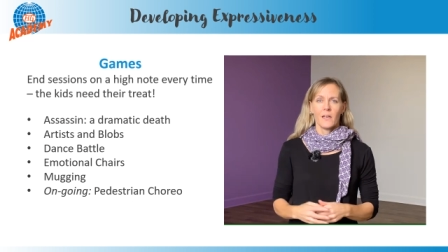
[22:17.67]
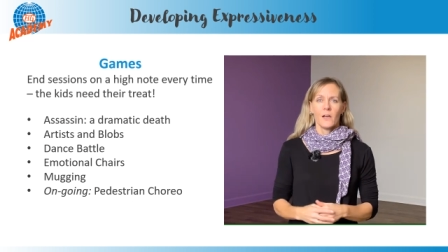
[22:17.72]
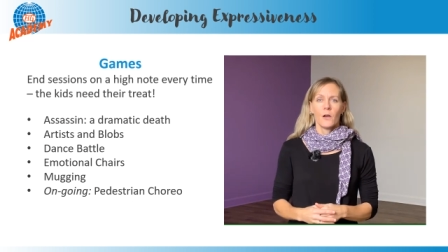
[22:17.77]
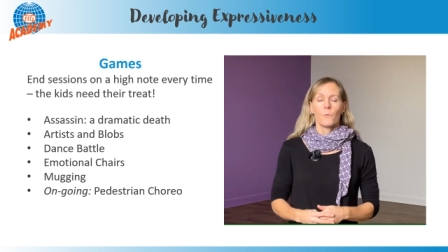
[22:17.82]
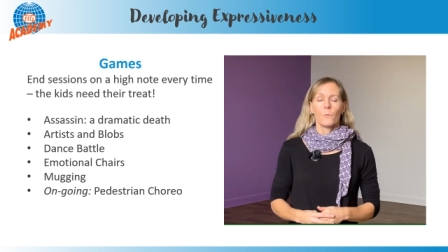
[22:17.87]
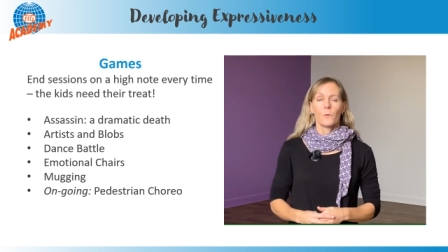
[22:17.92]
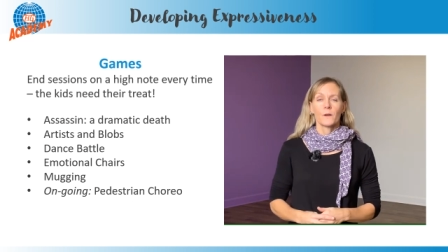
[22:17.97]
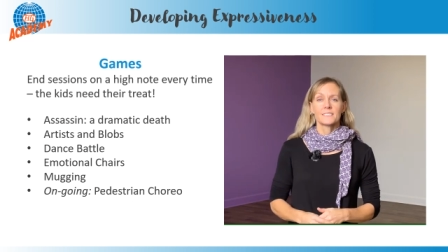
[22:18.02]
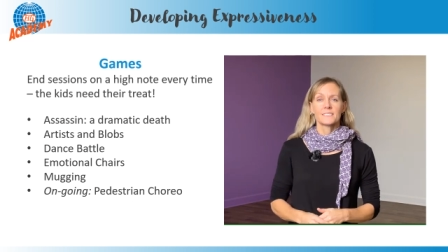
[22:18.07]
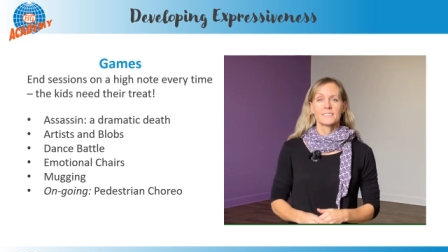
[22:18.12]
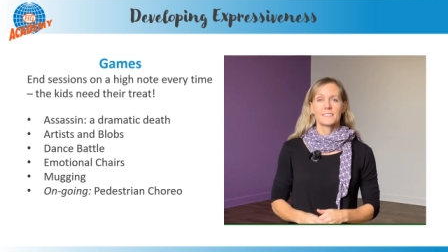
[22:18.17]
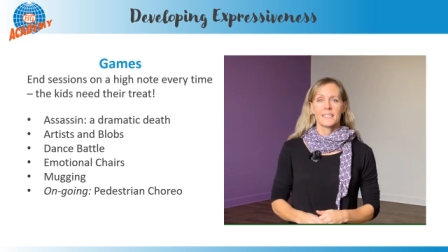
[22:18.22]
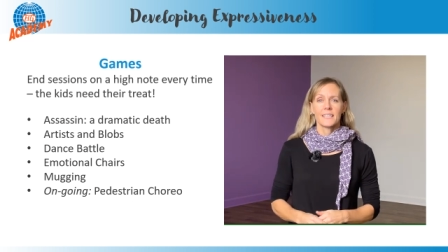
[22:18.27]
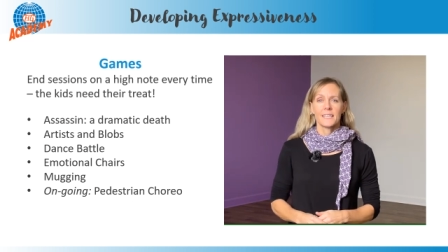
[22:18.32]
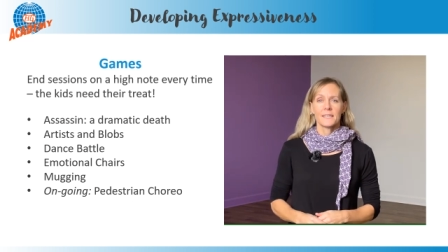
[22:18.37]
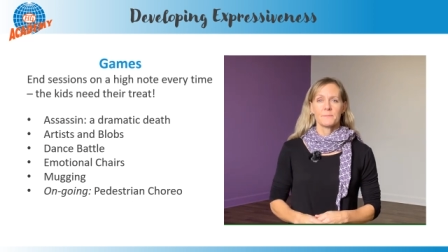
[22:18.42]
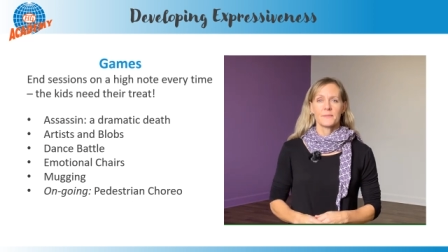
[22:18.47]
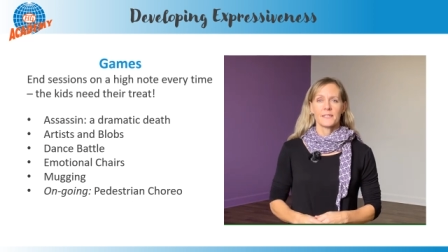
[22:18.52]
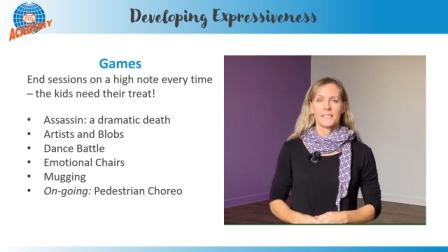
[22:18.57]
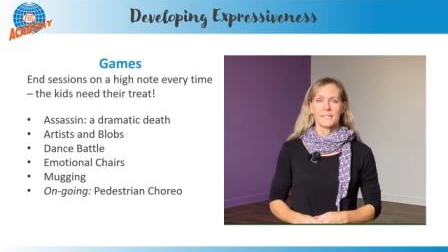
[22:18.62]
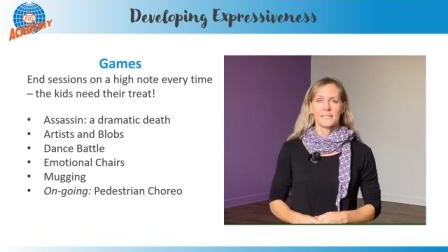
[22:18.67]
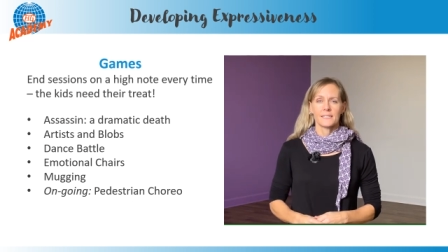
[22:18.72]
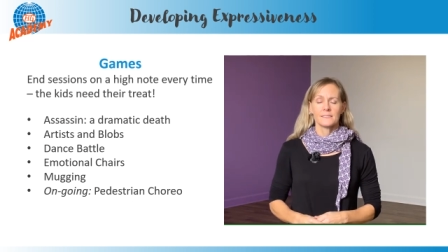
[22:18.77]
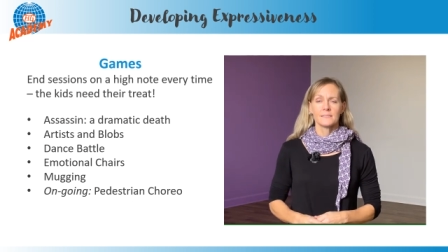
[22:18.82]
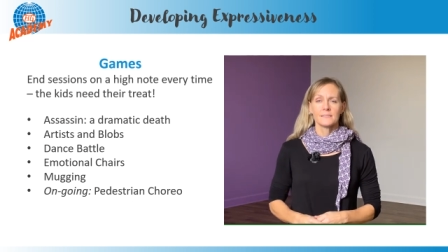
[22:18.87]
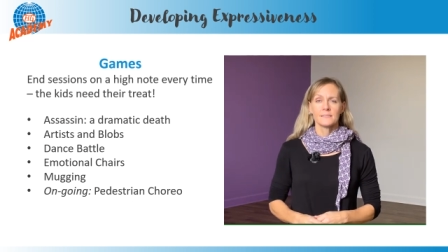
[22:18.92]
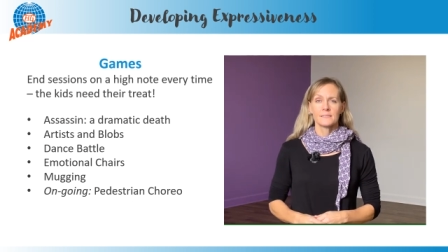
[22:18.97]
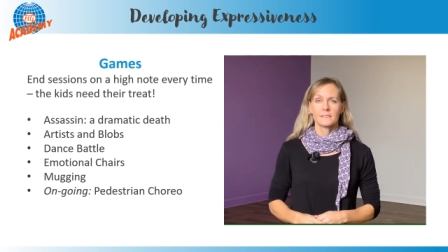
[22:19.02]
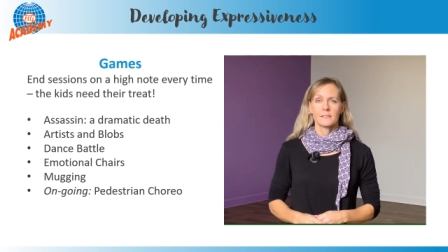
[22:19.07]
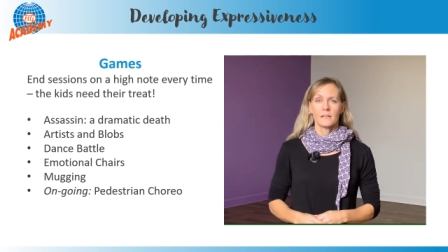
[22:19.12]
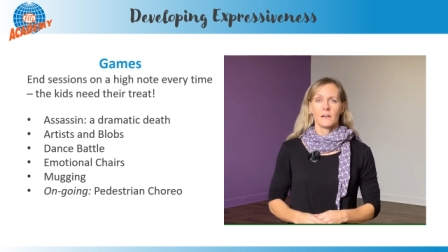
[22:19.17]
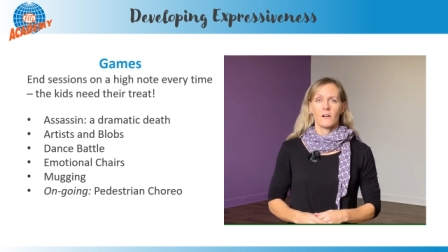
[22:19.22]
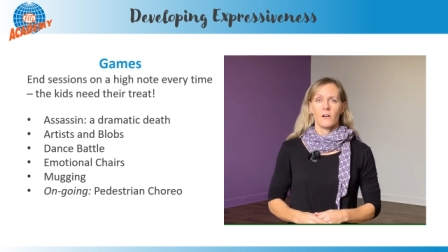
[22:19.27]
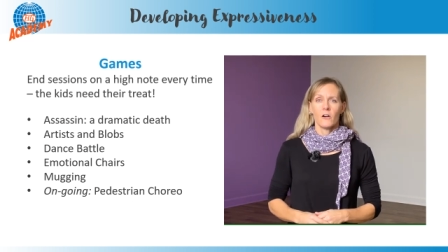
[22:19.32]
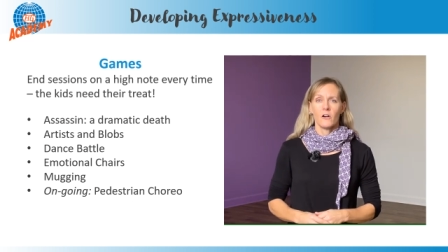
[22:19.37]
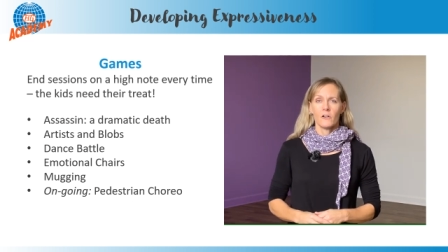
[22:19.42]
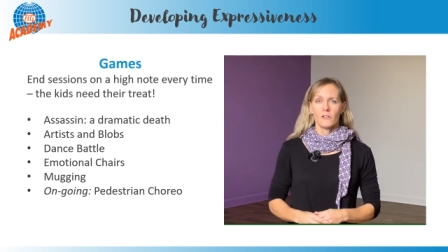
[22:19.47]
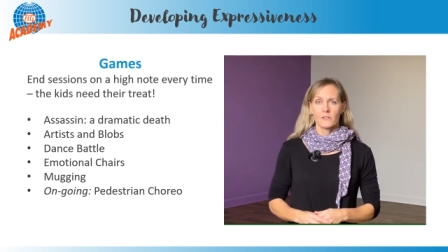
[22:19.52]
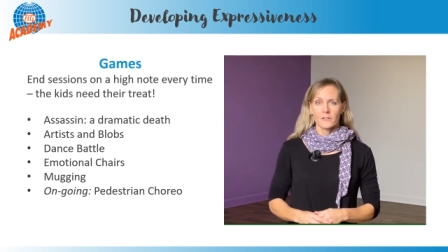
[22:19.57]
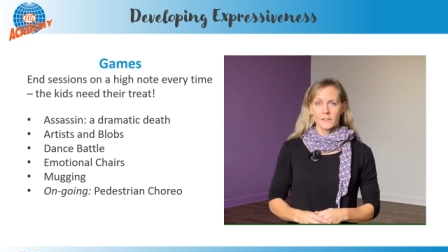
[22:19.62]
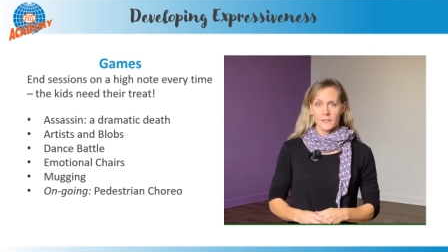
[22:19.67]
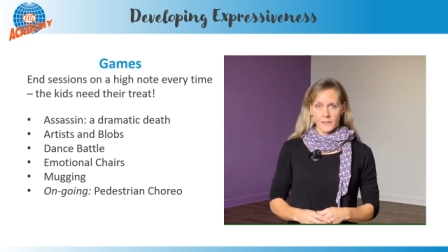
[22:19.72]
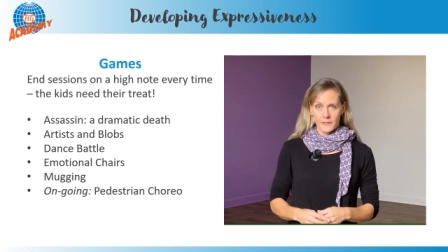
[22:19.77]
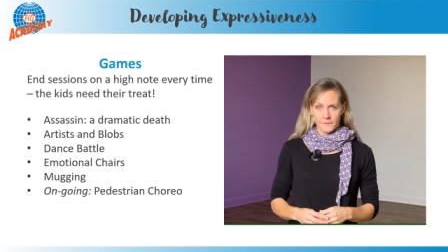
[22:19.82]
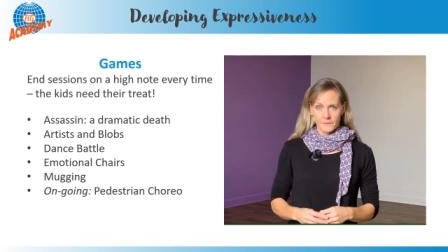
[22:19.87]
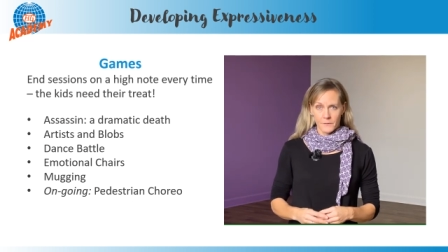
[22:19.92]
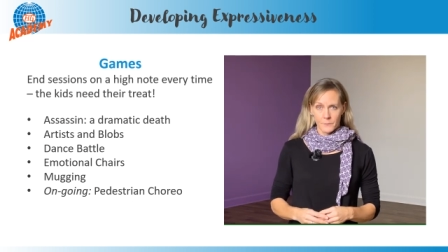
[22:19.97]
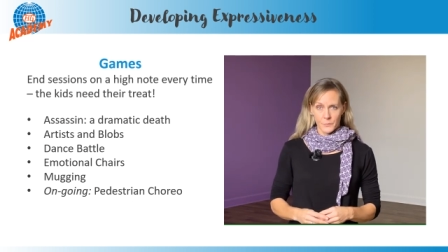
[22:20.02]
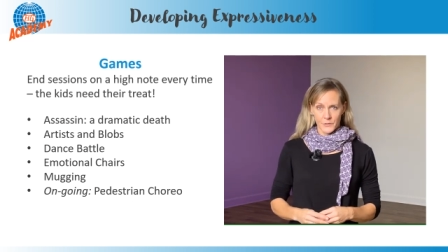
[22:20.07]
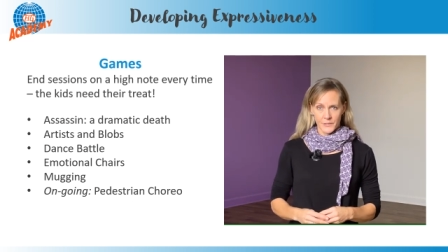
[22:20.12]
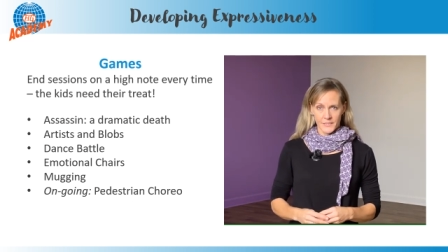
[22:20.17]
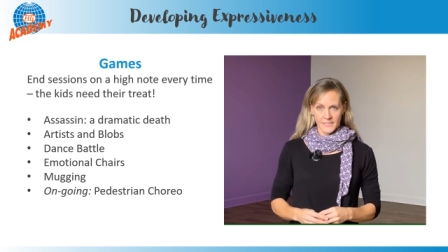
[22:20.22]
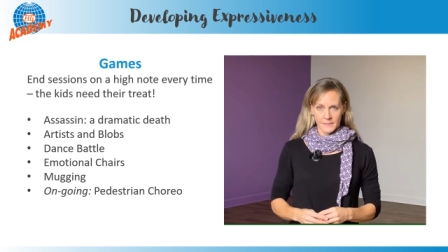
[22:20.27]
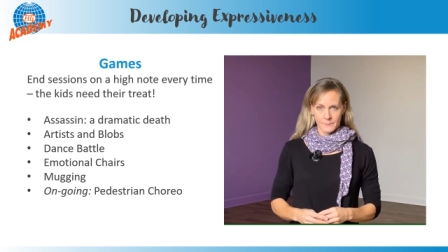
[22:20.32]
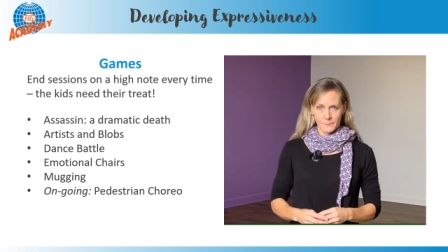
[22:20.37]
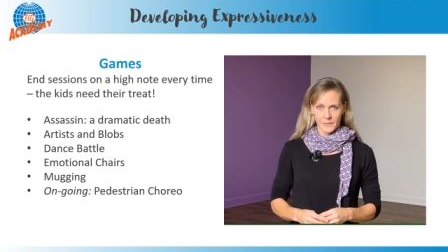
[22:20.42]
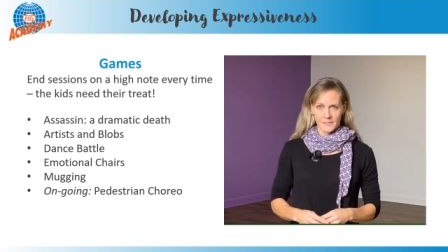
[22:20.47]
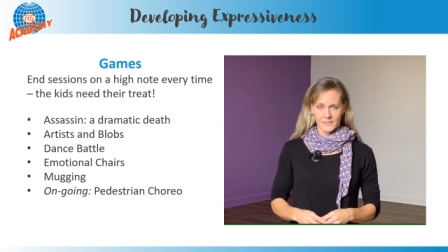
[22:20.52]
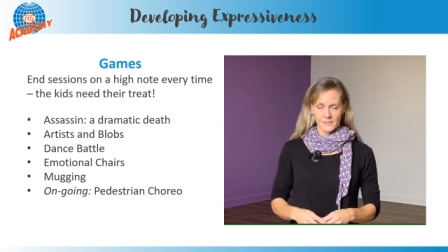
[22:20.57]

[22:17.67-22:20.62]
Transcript: Once the game begins, all of the participants